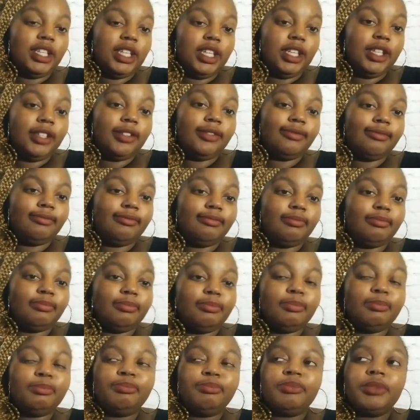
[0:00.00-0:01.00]
I did.
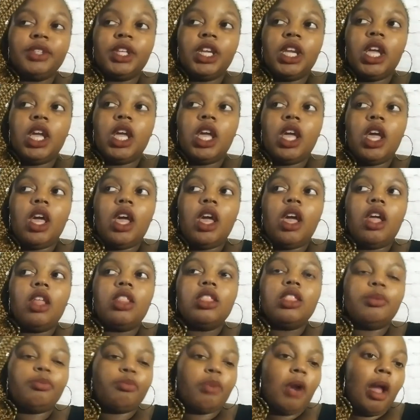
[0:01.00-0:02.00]

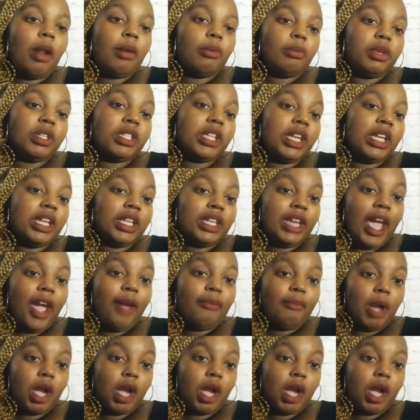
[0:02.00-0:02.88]
The problem was I